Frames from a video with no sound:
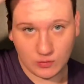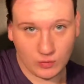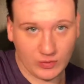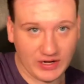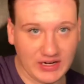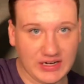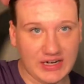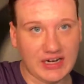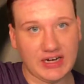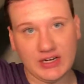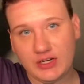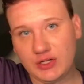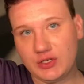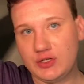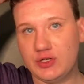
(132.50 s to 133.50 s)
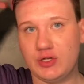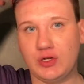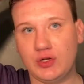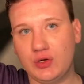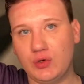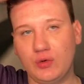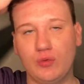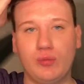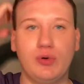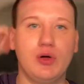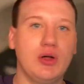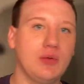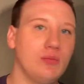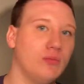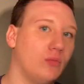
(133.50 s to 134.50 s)
we need to
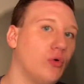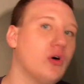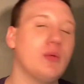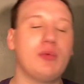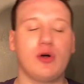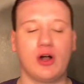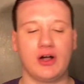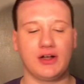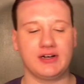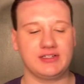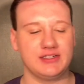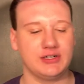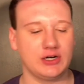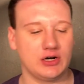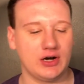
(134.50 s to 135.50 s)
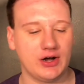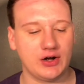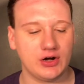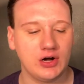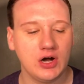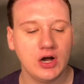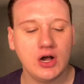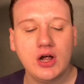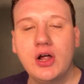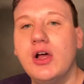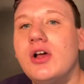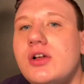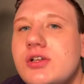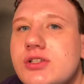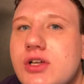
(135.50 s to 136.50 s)
put more product in our hair.
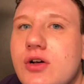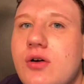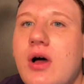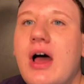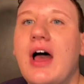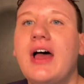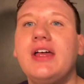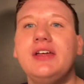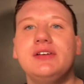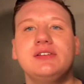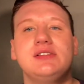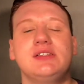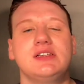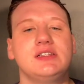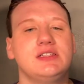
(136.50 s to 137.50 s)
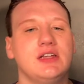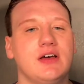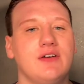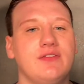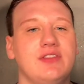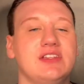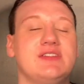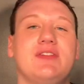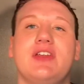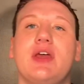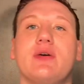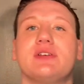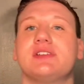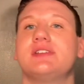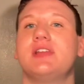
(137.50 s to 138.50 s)
So I use this stuff. This
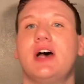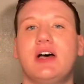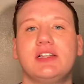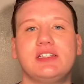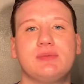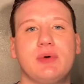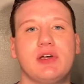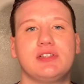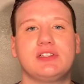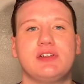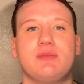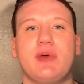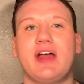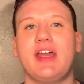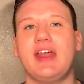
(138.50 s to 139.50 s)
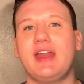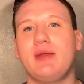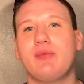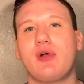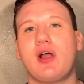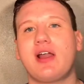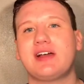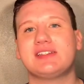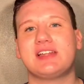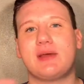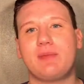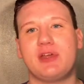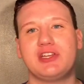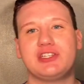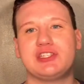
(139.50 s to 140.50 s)
video is not sponsored by any product I
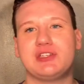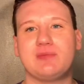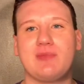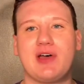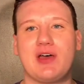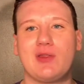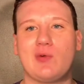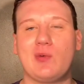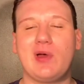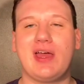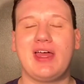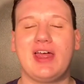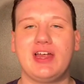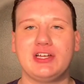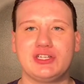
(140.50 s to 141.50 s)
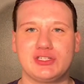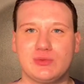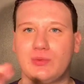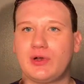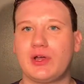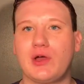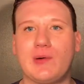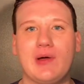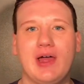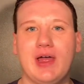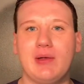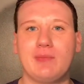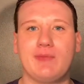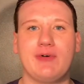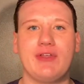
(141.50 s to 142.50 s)
mentioned, by the way. Just want to go
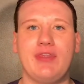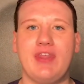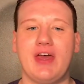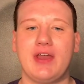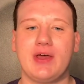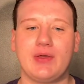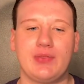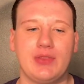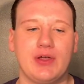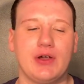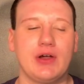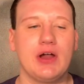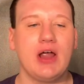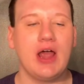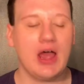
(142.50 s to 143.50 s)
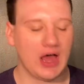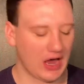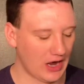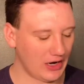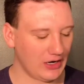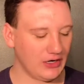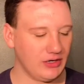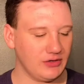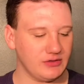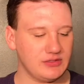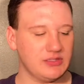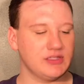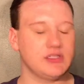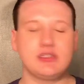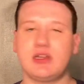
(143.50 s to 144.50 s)
ahead and put that out there. I use
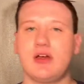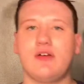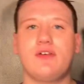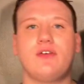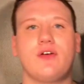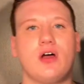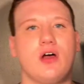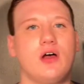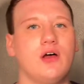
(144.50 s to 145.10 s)
this stuff